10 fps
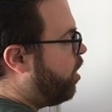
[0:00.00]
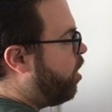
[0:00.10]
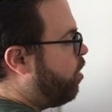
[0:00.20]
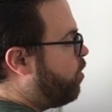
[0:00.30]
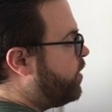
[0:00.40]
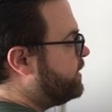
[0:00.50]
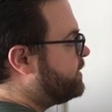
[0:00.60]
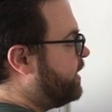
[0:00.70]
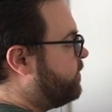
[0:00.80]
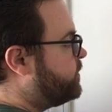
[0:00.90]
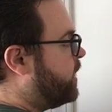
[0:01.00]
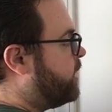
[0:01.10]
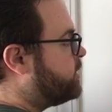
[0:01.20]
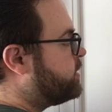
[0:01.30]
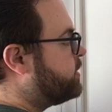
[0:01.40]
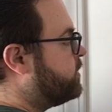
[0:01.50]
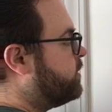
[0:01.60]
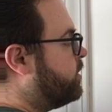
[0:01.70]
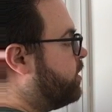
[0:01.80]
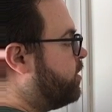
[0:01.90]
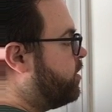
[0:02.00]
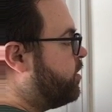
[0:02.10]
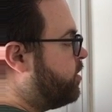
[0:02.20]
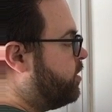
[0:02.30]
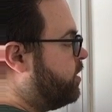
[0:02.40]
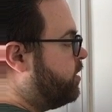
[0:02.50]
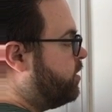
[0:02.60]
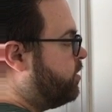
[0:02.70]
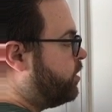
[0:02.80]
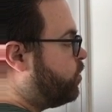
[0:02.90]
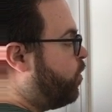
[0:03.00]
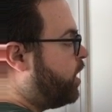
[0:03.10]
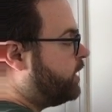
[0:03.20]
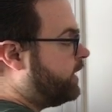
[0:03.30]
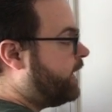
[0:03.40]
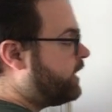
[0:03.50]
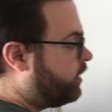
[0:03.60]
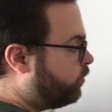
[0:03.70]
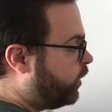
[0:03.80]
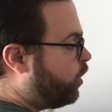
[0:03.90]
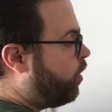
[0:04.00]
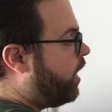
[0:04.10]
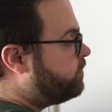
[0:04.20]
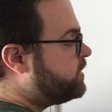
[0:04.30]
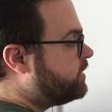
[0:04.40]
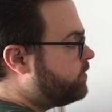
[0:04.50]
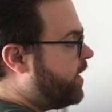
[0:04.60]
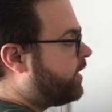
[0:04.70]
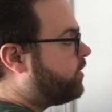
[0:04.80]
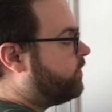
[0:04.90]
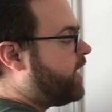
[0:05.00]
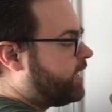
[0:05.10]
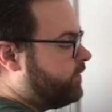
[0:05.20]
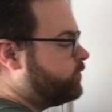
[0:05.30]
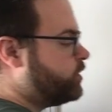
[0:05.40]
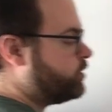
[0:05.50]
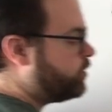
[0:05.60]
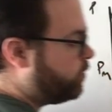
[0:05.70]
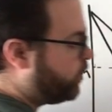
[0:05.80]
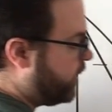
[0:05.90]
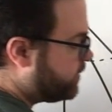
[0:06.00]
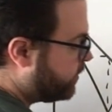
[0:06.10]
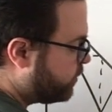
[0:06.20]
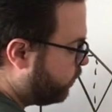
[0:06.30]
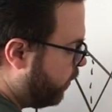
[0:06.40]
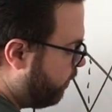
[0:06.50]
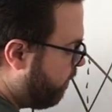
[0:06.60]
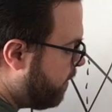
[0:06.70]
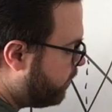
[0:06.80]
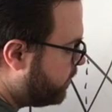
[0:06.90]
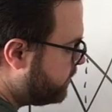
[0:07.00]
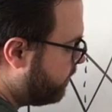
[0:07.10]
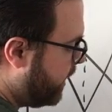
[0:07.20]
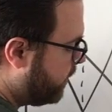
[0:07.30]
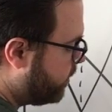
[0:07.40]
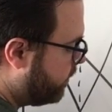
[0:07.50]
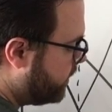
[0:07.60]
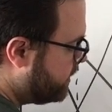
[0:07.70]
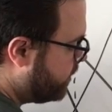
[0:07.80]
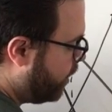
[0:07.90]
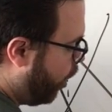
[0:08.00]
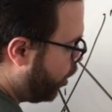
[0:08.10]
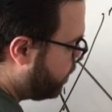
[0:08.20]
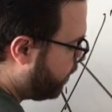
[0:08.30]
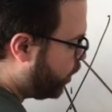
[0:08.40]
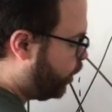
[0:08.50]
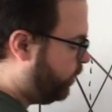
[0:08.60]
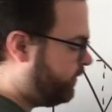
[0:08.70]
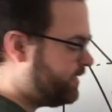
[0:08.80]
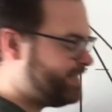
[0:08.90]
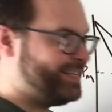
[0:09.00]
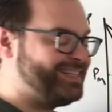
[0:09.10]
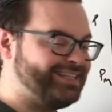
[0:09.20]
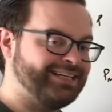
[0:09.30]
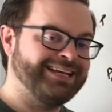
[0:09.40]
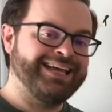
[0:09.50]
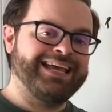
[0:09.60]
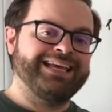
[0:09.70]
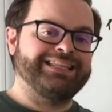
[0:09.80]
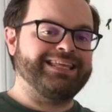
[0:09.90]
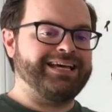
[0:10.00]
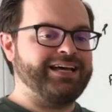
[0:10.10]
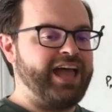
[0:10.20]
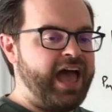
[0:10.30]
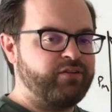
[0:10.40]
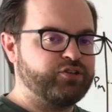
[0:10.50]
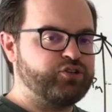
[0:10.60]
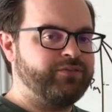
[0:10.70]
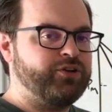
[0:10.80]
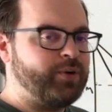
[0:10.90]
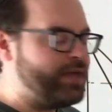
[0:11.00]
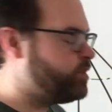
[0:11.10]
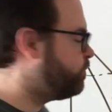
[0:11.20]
always gives us the quantity, and then if we go up to the demand curve, that gives us the price. Because if we remember, the demand curve is the ARP curve. It's the average revenue and the